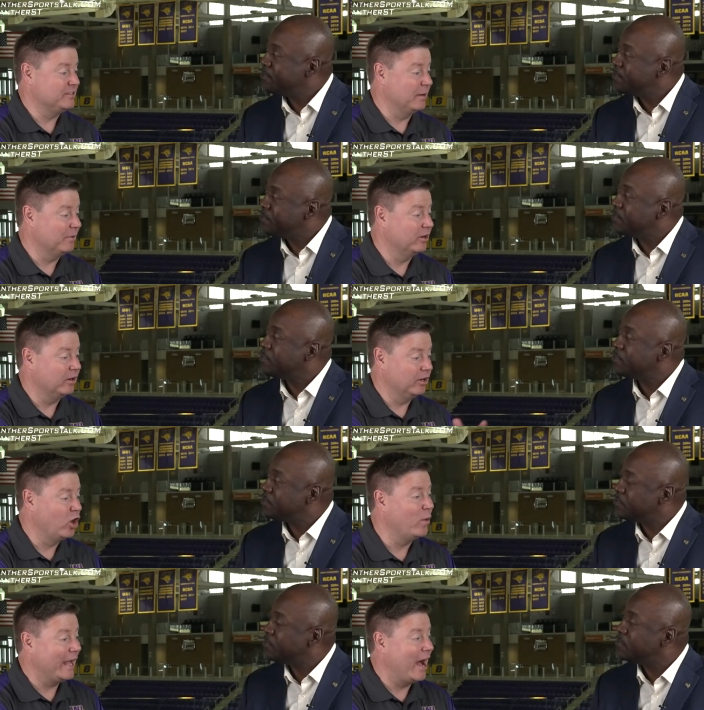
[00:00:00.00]
Speaker 1: summer
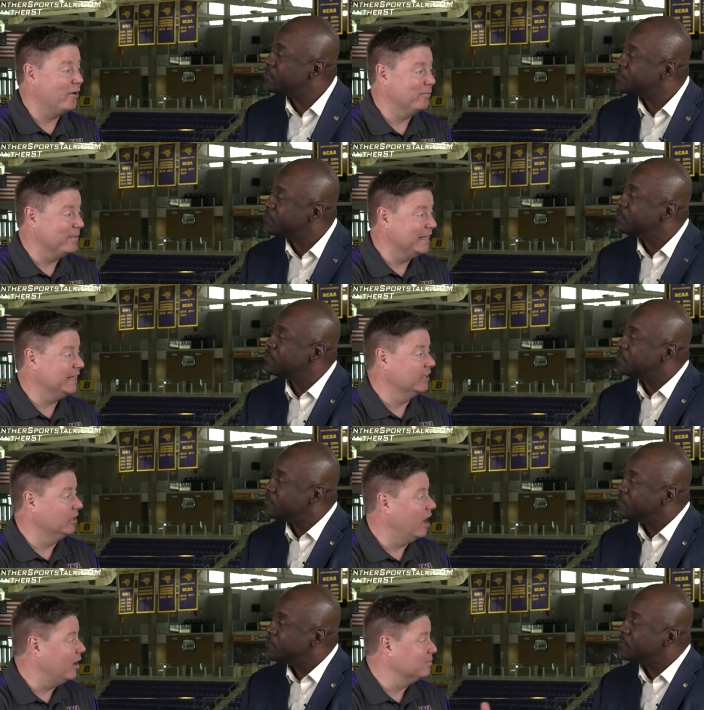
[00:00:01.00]
going out, meeting
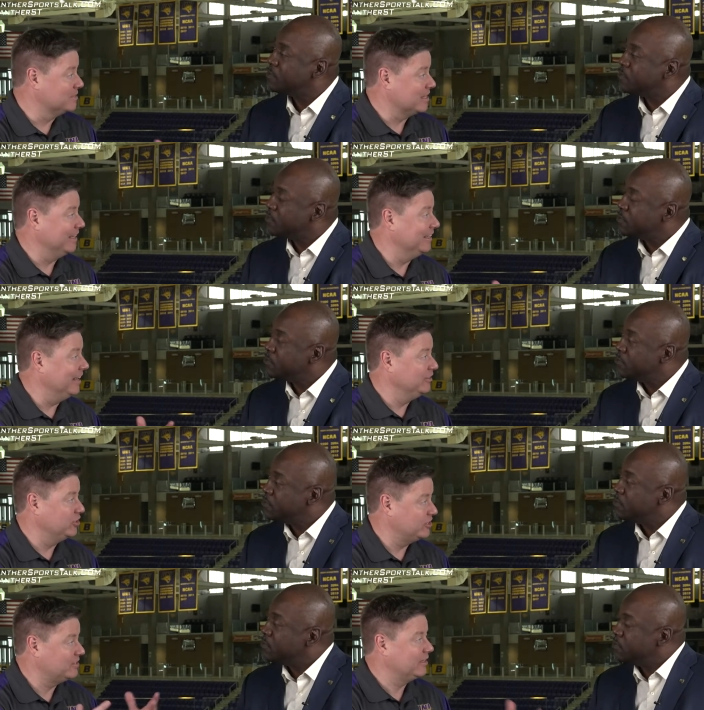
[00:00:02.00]
alums, and and
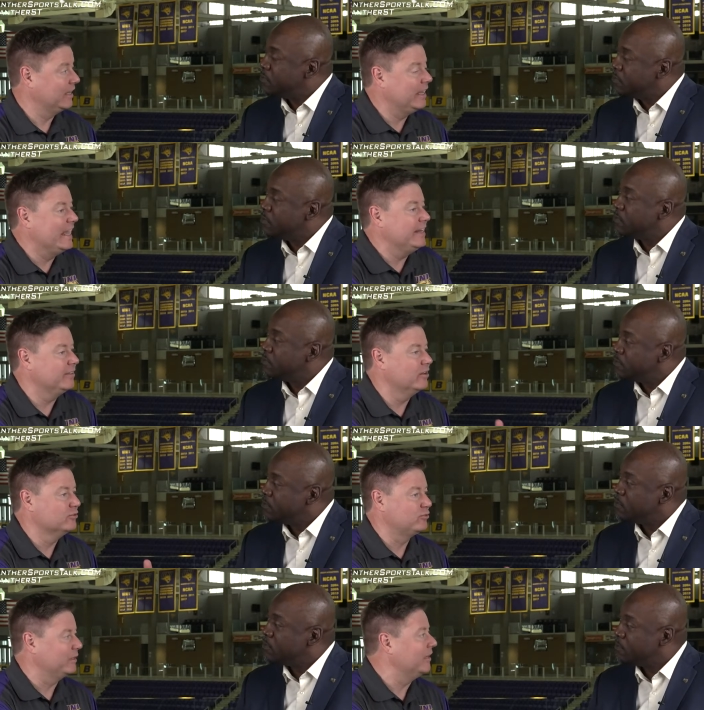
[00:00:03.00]
just getting
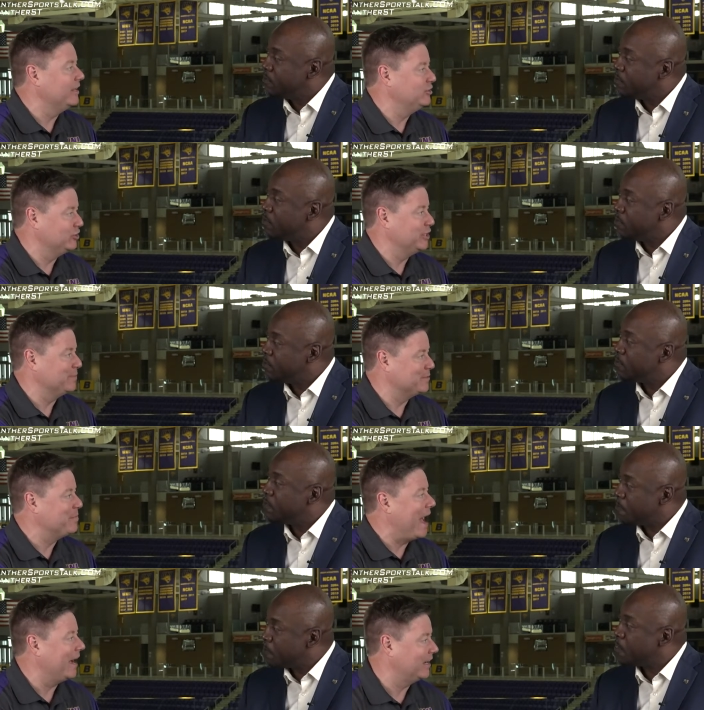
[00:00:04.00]
those relationships
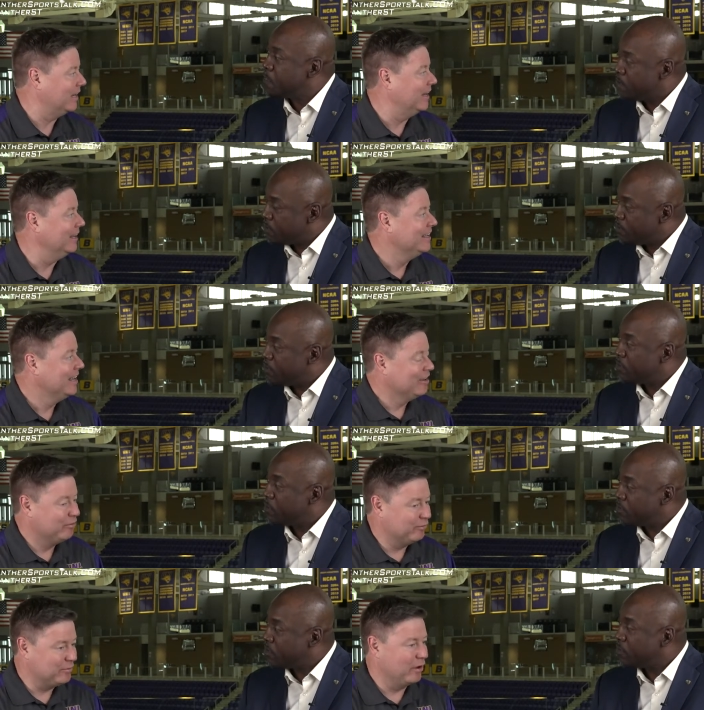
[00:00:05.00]
back. Uh,
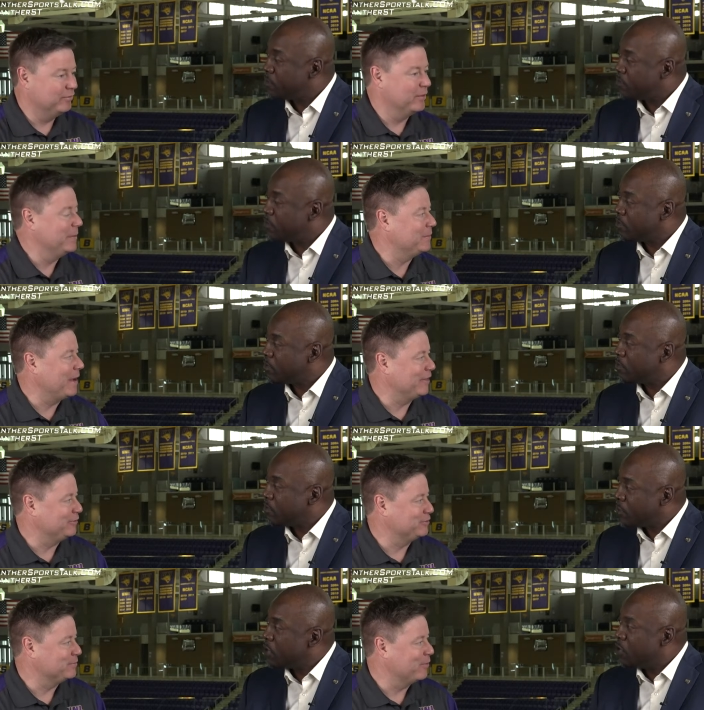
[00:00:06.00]
of the Big
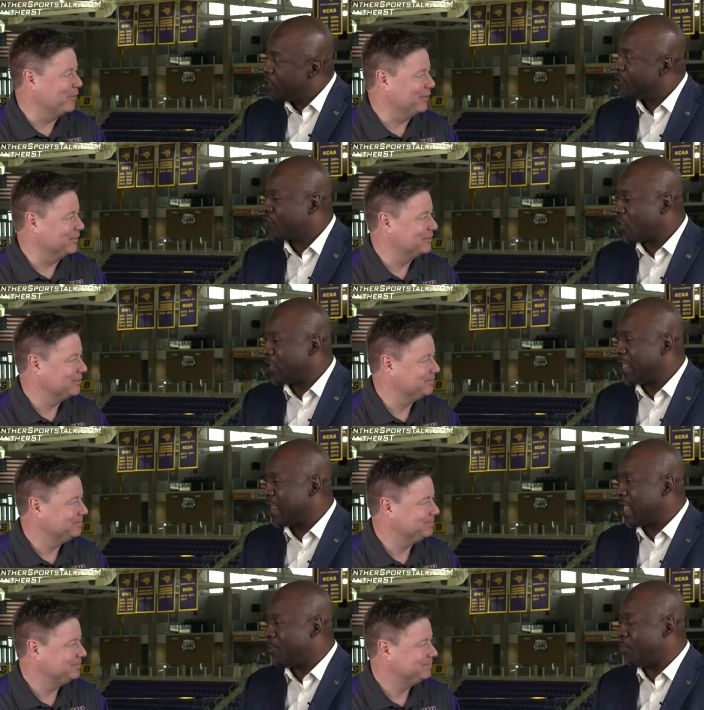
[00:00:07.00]
Panther supporters.
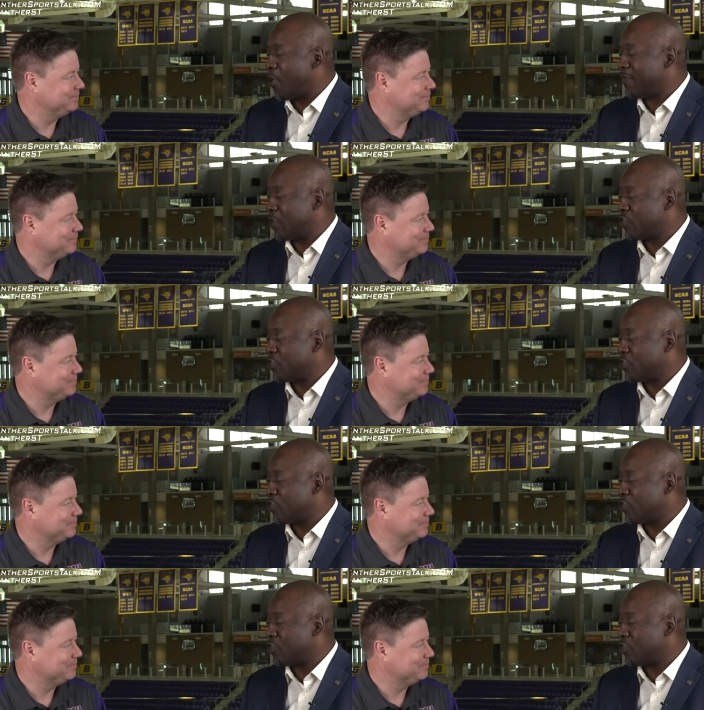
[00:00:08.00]
Speaker 2: Certainly, and, and part of our